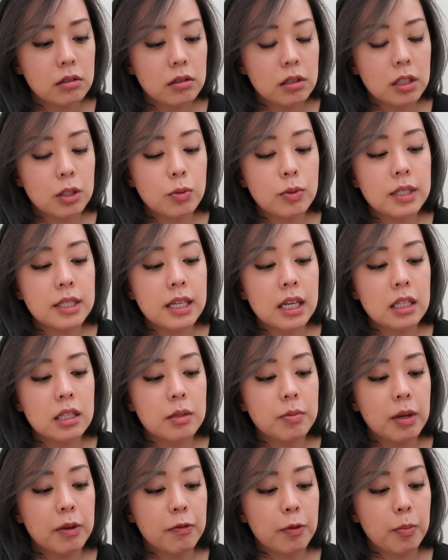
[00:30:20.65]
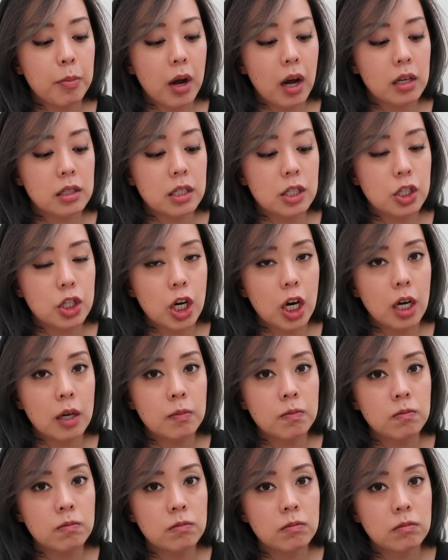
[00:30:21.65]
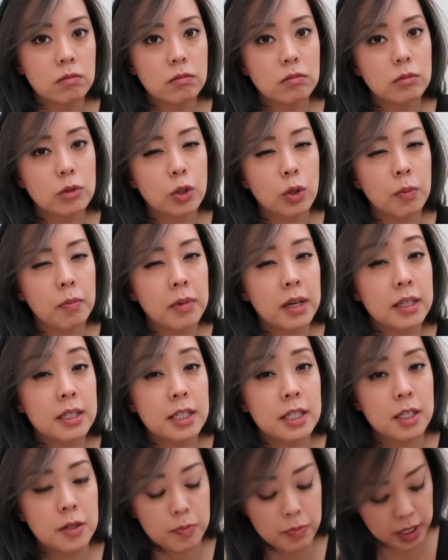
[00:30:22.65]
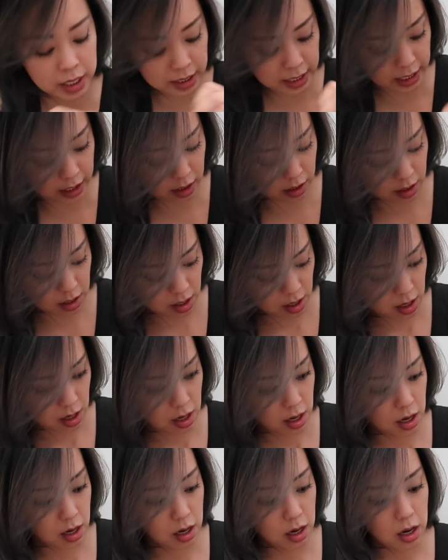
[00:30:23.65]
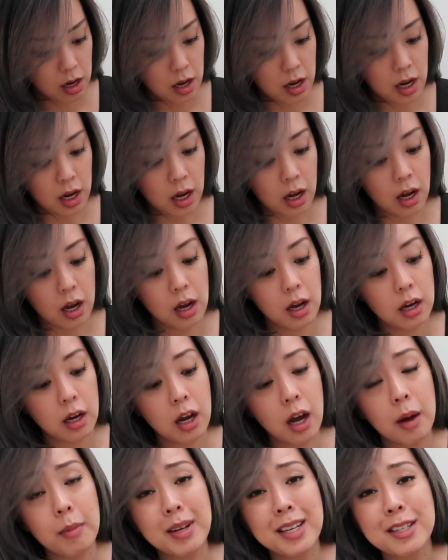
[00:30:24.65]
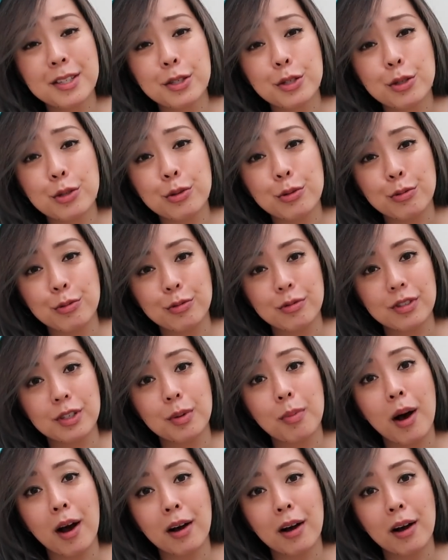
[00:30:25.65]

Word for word: This was sent to me from BoxyCharm, so it must be like uh, coming soon to